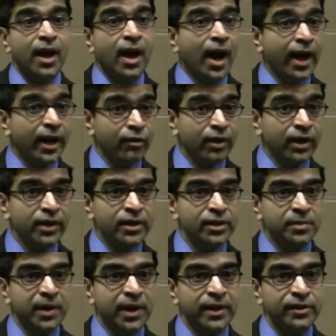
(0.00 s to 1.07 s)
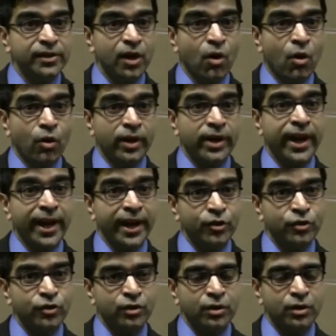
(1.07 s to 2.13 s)
high-grade dysplasia or
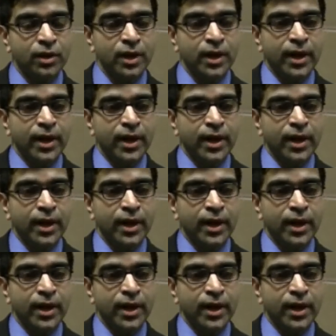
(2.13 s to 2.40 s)
cancer.